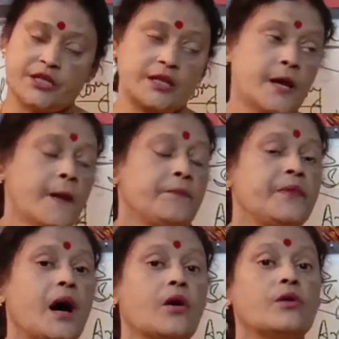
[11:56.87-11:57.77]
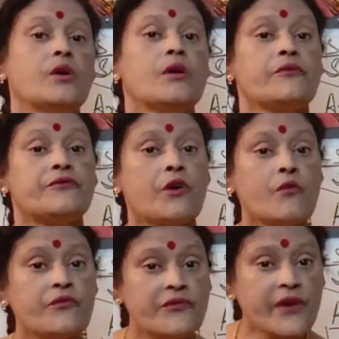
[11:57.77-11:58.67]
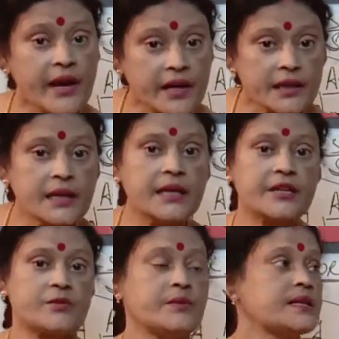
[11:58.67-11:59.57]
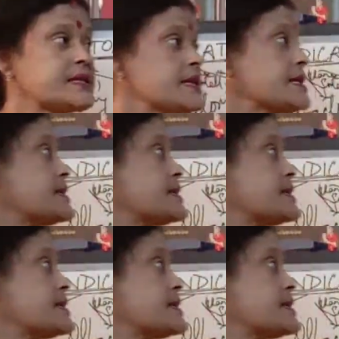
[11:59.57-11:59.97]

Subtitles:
Now from where the litmus is